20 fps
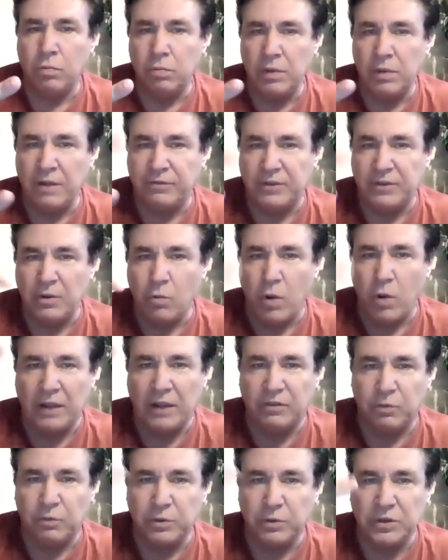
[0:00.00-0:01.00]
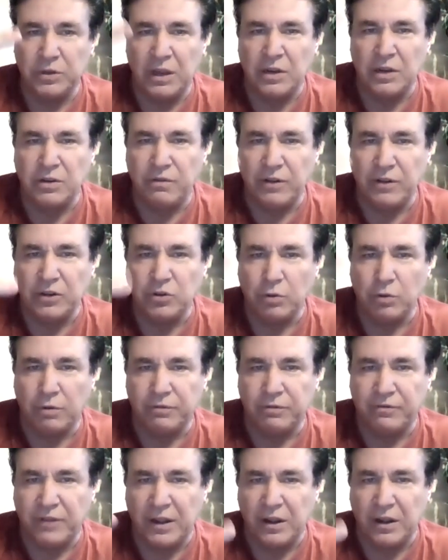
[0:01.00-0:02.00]
lifting weights with individual
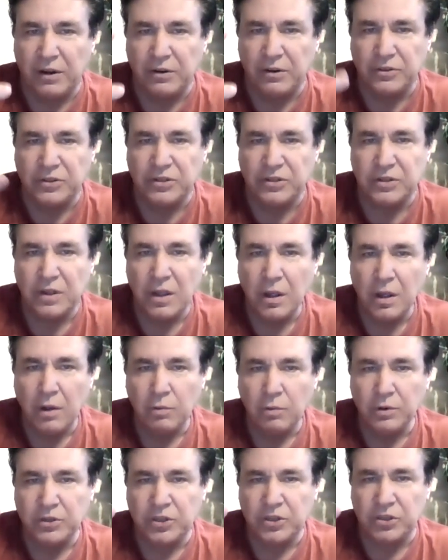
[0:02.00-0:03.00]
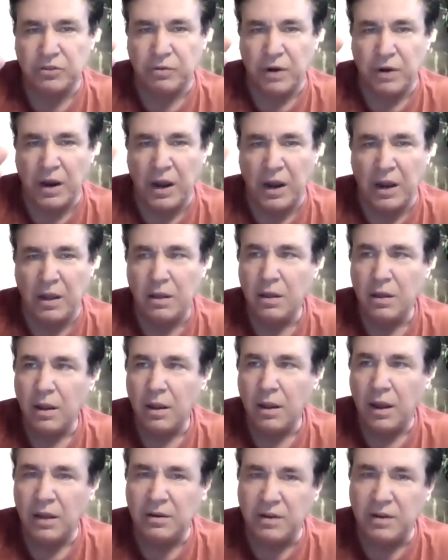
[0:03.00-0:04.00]
fingers with string
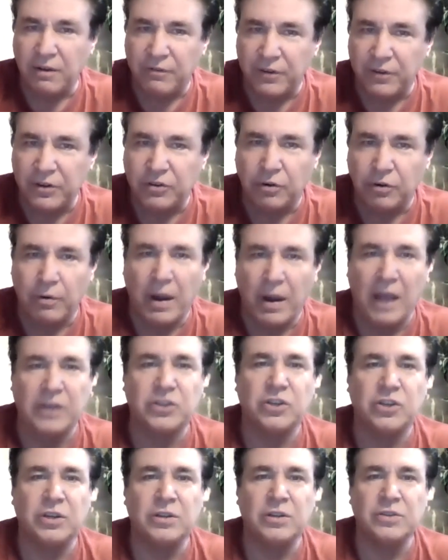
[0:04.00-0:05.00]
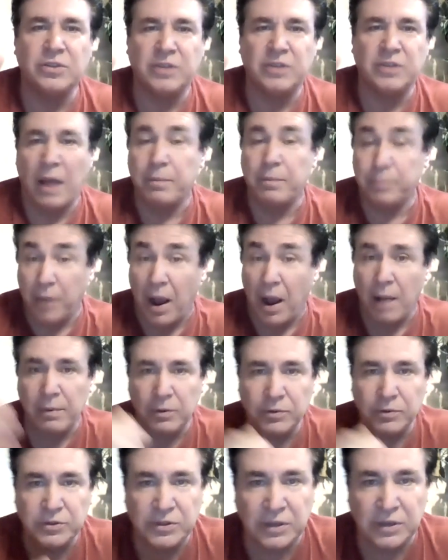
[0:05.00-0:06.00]
in different directions. That
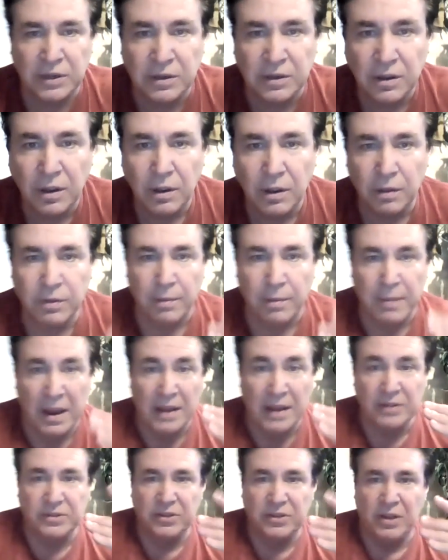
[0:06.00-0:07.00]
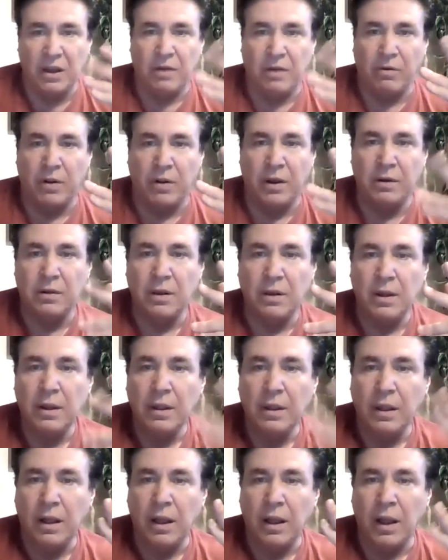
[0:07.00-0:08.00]
probably was the main secret,
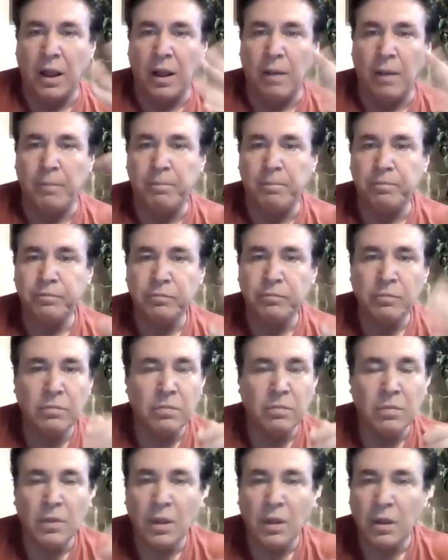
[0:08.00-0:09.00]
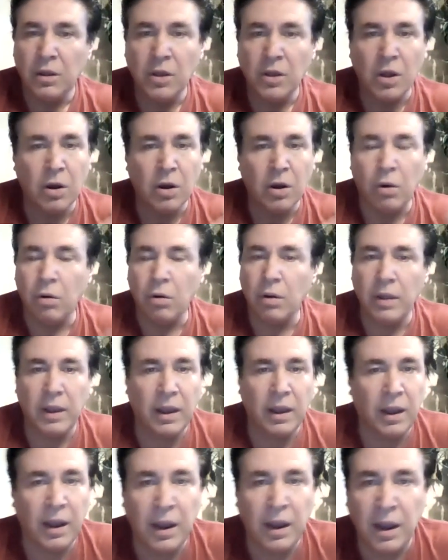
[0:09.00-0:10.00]
you know,
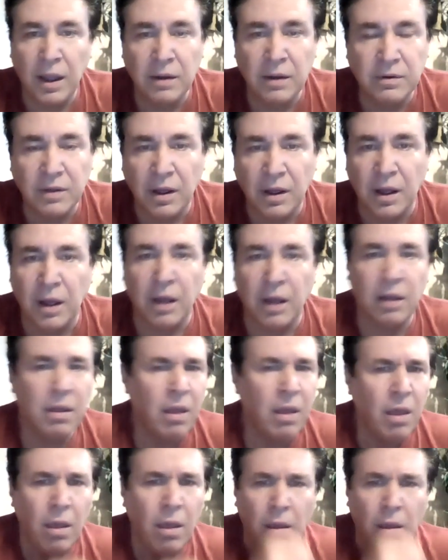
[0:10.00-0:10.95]
and a